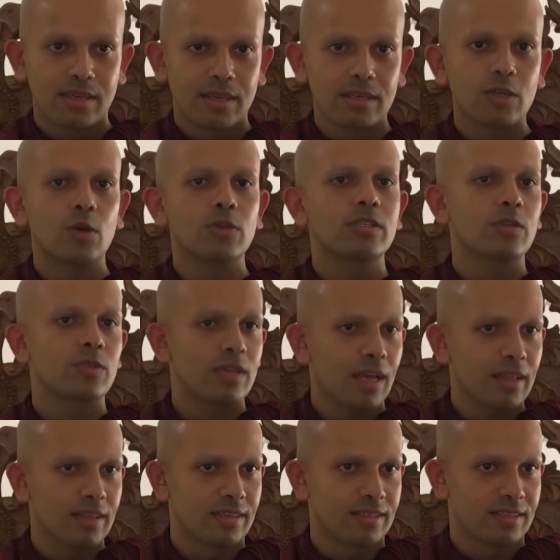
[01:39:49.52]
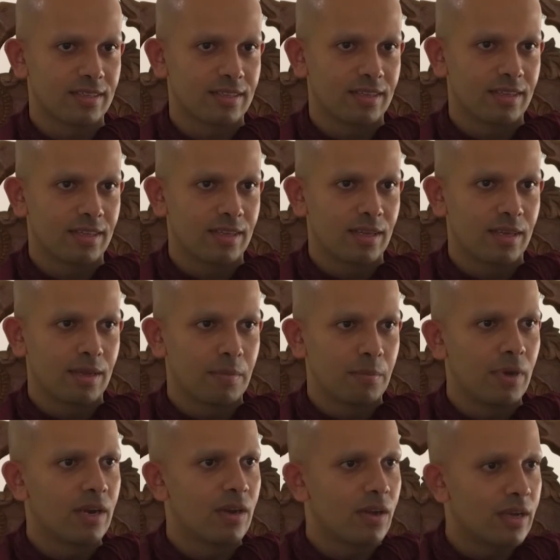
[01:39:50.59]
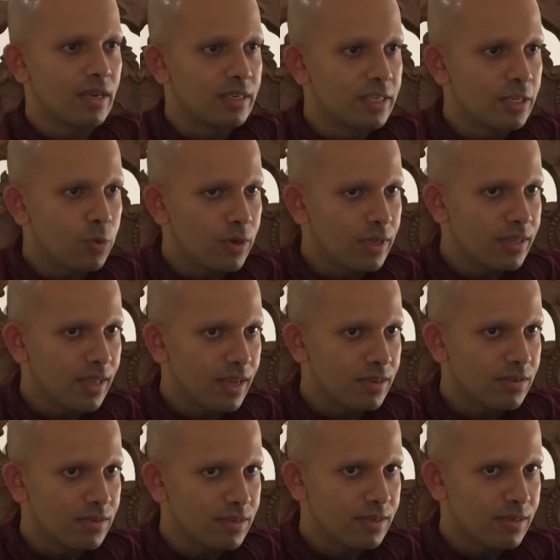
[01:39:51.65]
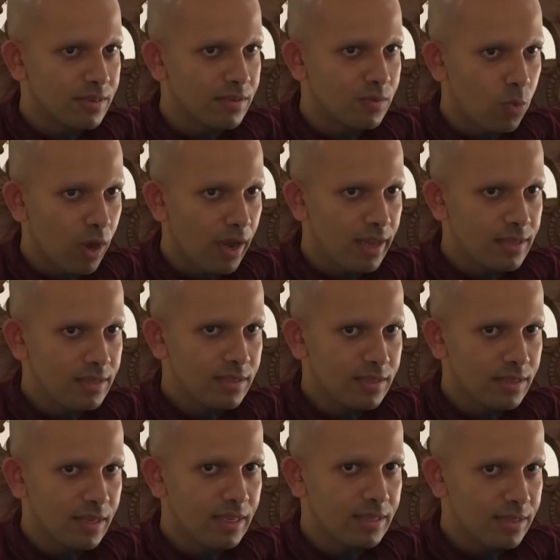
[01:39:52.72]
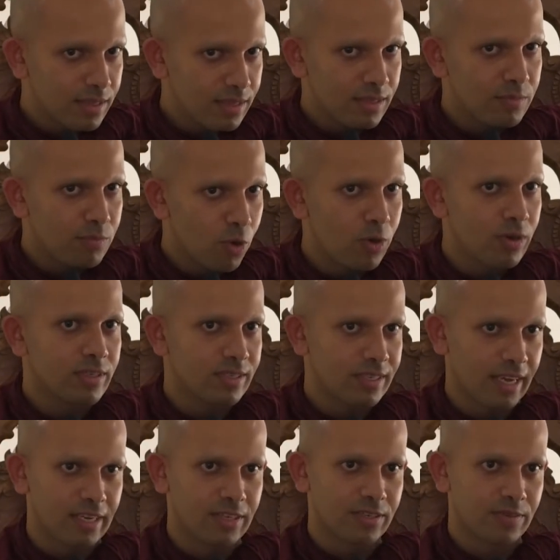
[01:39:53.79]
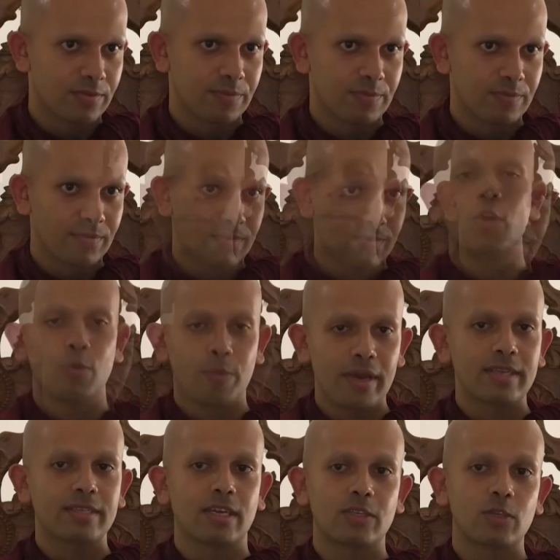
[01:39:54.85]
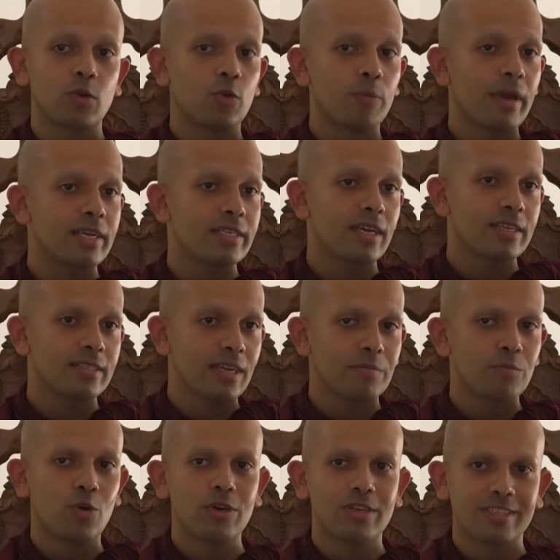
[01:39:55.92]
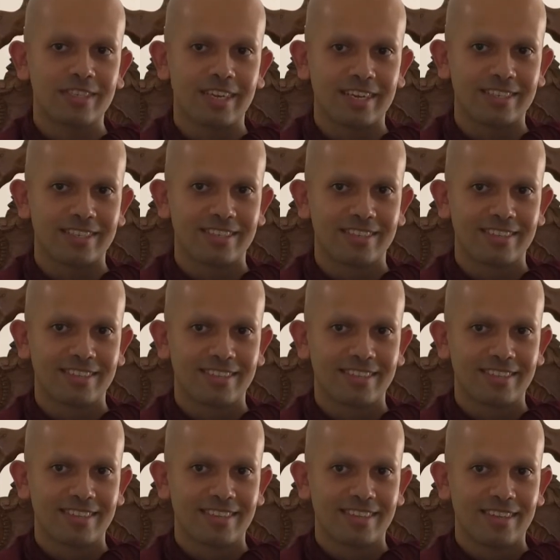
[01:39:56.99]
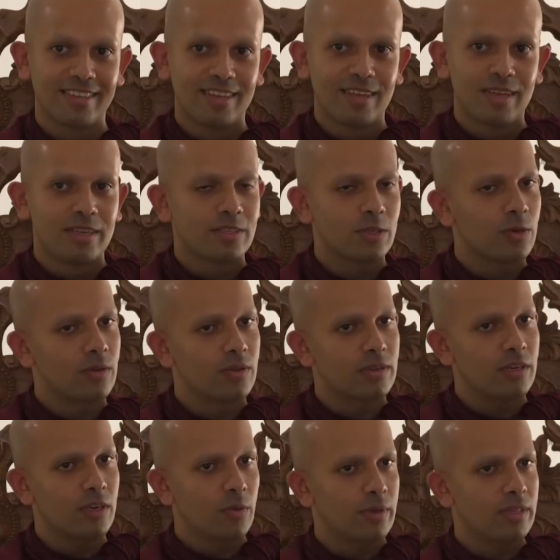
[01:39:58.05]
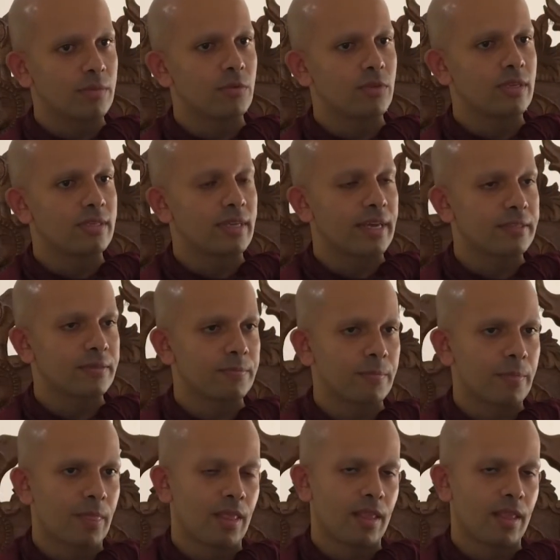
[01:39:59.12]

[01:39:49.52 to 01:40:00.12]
it goes into the other. But during that while, it's in this moha stage. Upeksha. So upeksha is that moha stage. So, when the Buddha says,